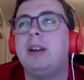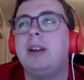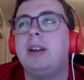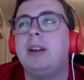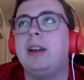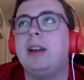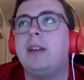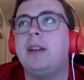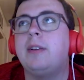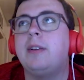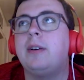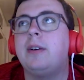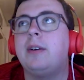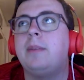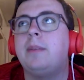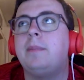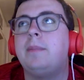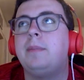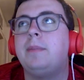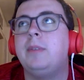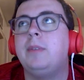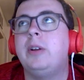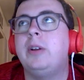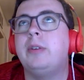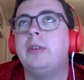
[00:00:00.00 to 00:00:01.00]
together,
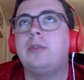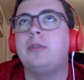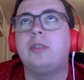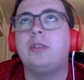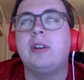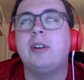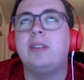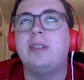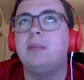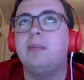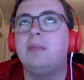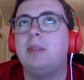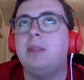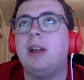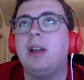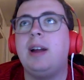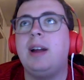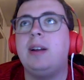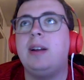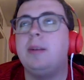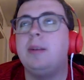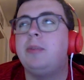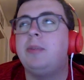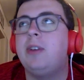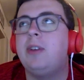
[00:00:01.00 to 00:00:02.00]
you know, try some
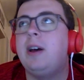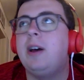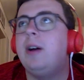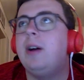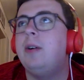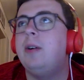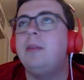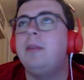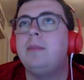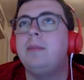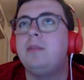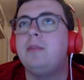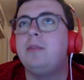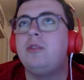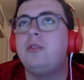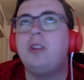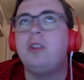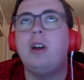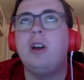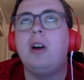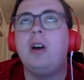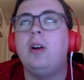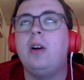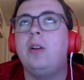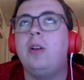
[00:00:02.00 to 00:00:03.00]
lineups out,
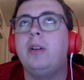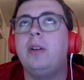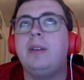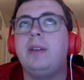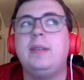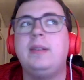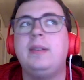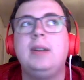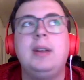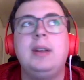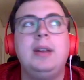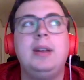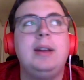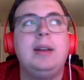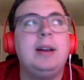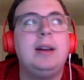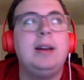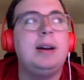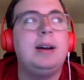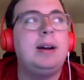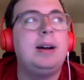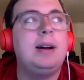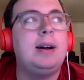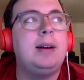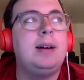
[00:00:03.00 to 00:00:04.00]
gel and
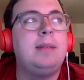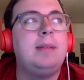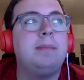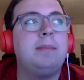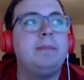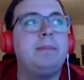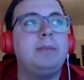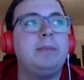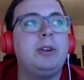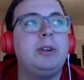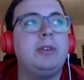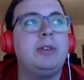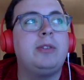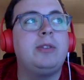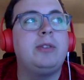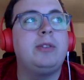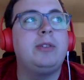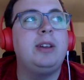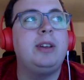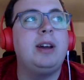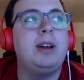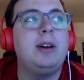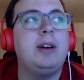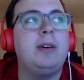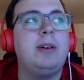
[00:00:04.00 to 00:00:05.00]
um, you know,
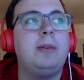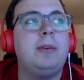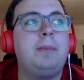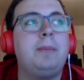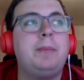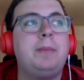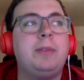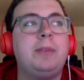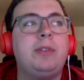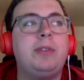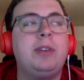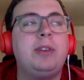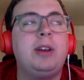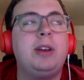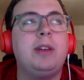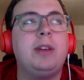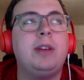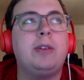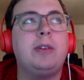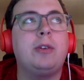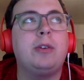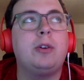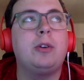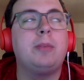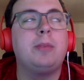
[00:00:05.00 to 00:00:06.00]
see how see how
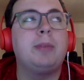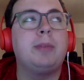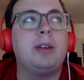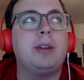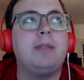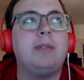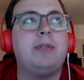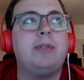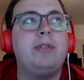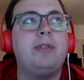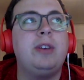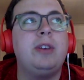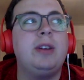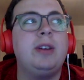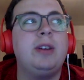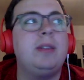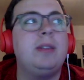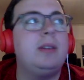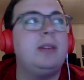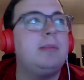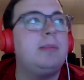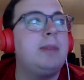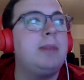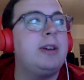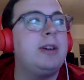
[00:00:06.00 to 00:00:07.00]
the group can fit
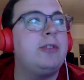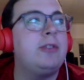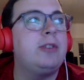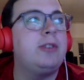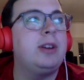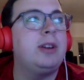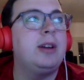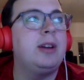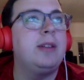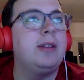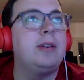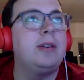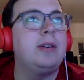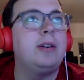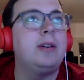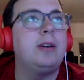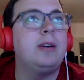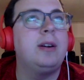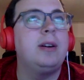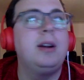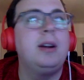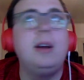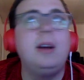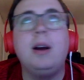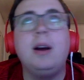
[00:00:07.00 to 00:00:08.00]
and mesh
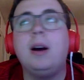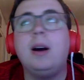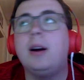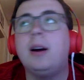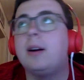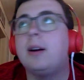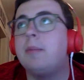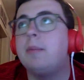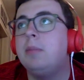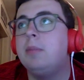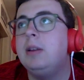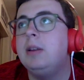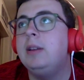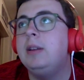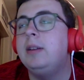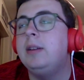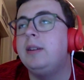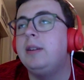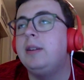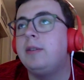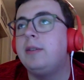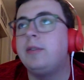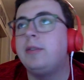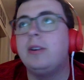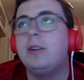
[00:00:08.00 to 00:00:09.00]
together. Uh,
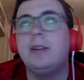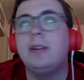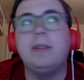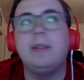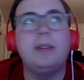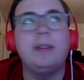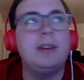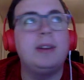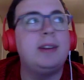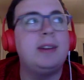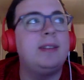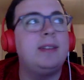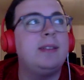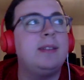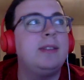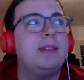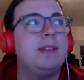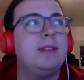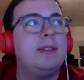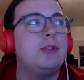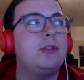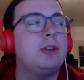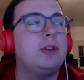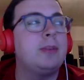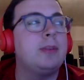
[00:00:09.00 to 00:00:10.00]
completely different than
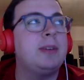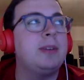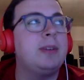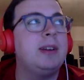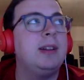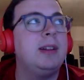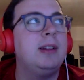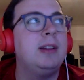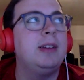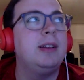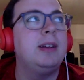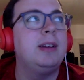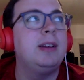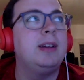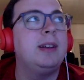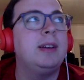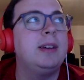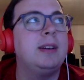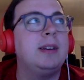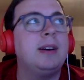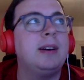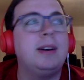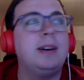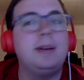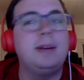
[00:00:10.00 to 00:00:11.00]
the trip to Italy
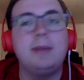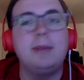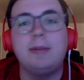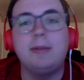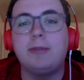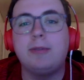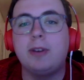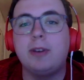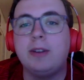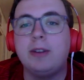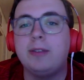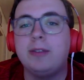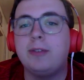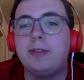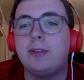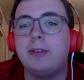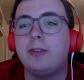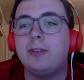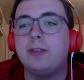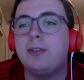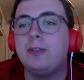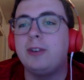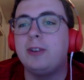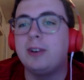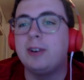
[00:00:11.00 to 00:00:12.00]
um, in Fred's
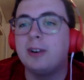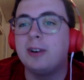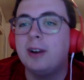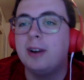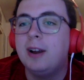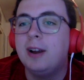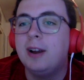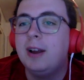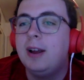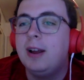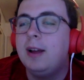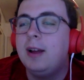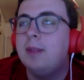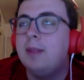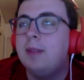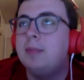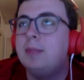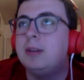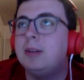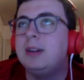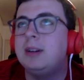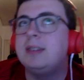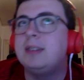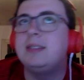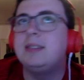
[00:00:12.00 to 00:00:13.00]
first year.
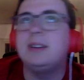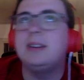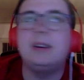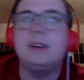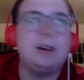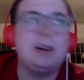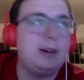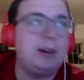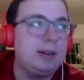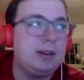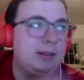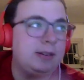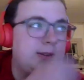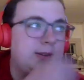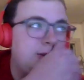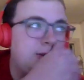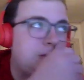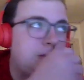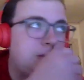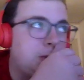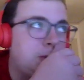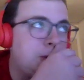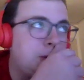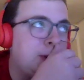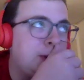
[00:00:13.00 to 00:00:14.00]
But uh, on
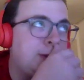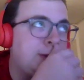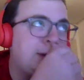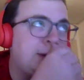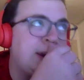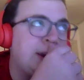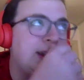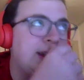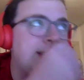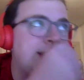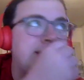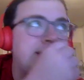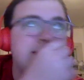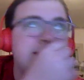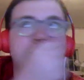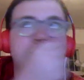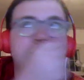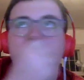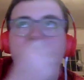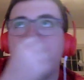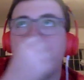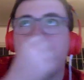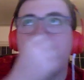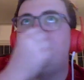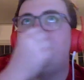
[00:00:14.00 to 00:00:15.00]
to the second
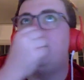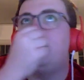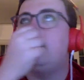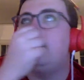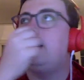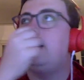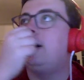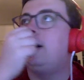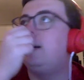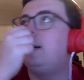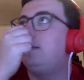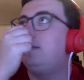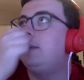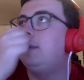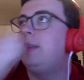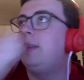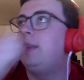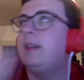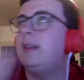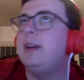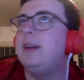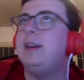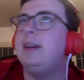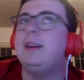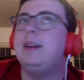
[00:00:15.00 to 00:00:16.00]
edition, um,
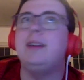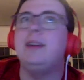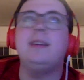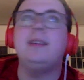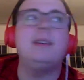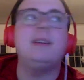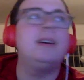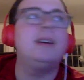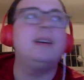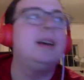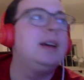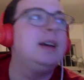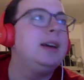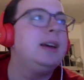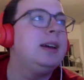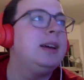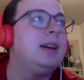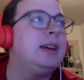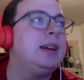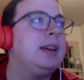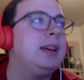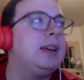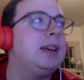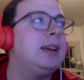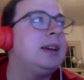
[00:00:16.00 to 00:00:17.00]
and that he
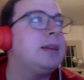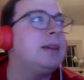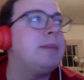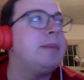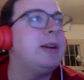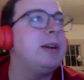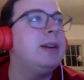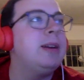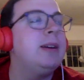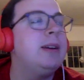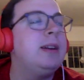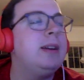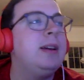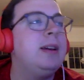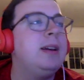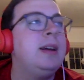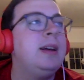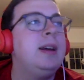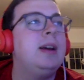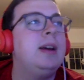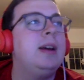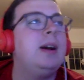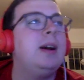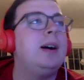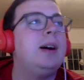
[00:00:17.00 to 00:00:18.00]
he committed
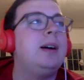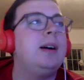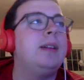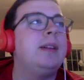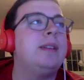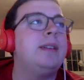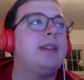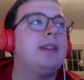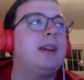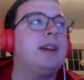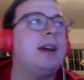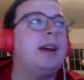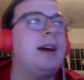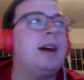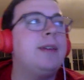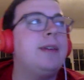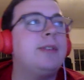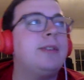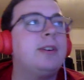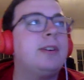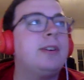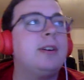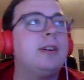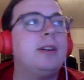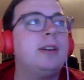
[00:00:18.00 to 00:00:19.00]
uh, the day
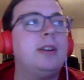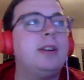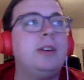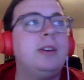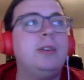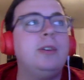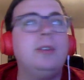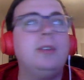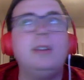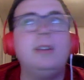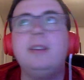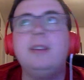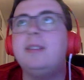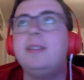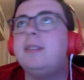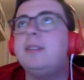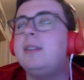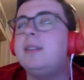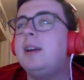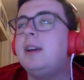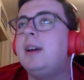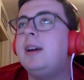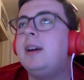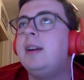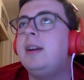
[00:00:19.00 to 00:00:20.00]
after
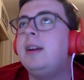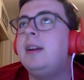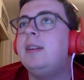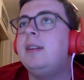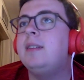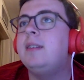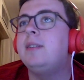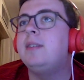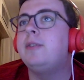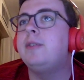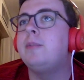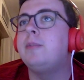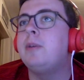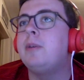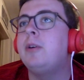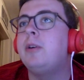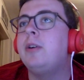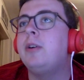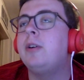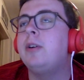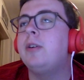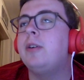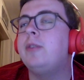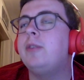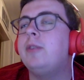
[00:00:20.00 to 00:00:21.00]
Ulis, and it's a
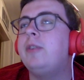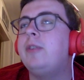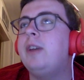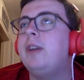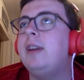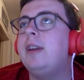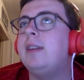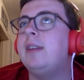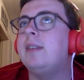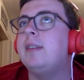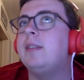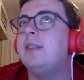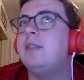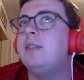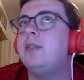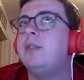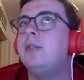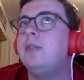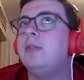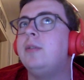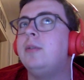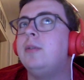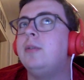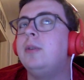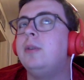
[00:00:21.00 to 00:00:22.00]
familiar face
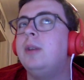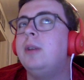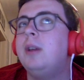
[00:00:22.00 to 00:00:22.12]
to